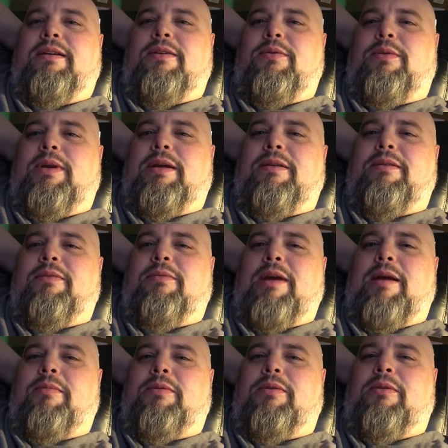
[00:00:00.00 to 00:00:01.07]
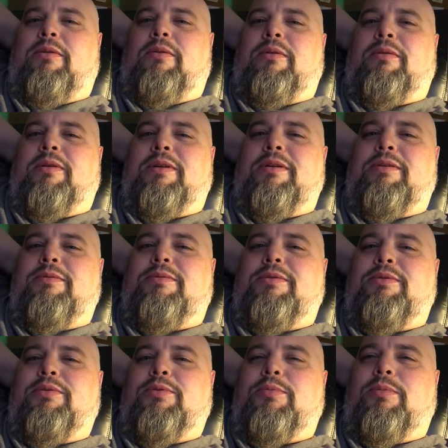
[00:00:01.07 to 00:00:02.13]
Go down the rabbit hole on
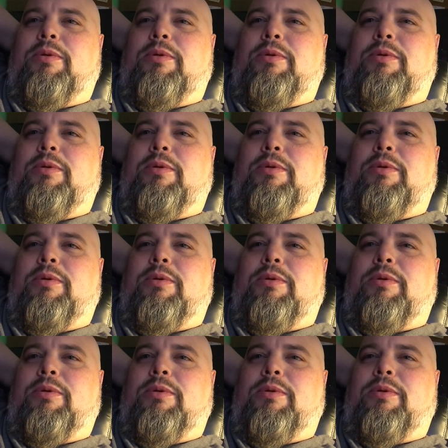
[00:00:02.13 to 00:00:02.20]
YouTube